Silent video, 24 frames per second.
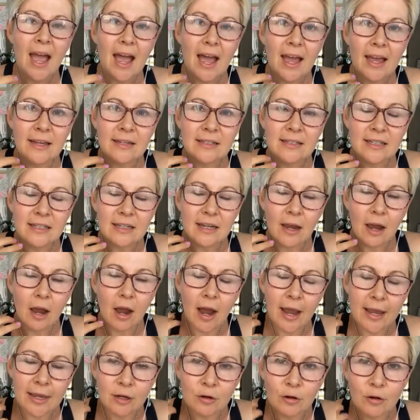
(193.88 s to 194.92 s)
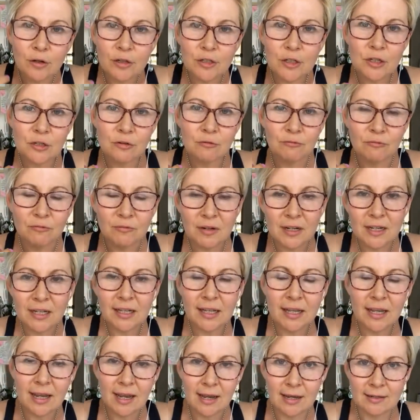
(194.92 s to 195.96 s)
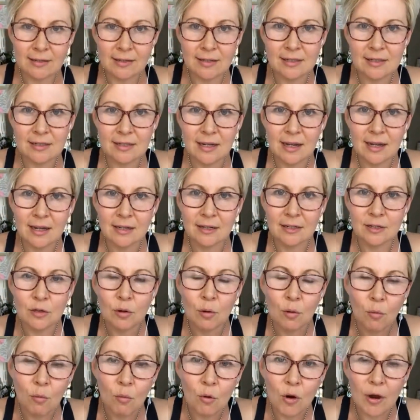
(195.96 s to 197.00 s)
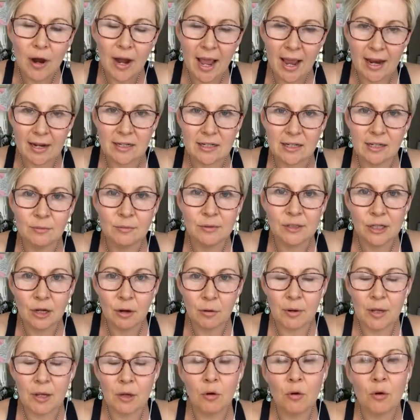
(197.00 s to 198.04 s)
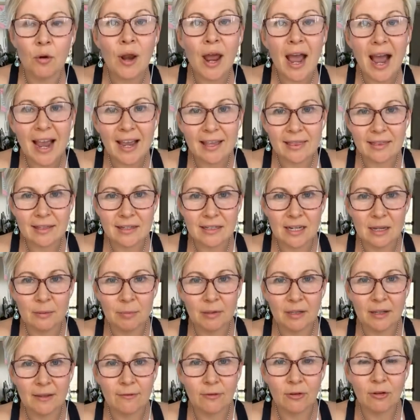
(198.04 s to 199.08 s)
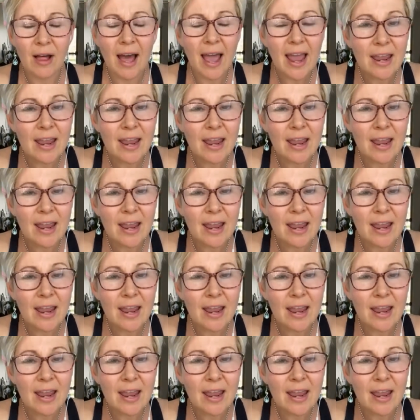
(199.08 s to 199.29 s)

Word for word: And I got to really understand what actually was going on at the deeper level.